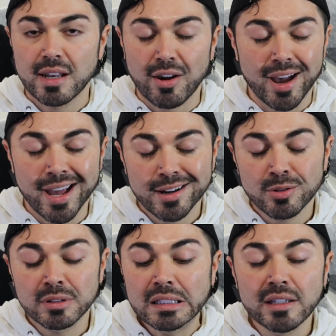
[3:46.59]
Now, I
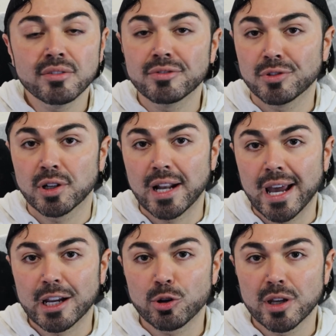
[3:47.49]
don't live for an
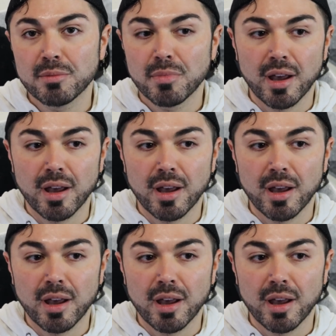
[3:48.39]
eye cream.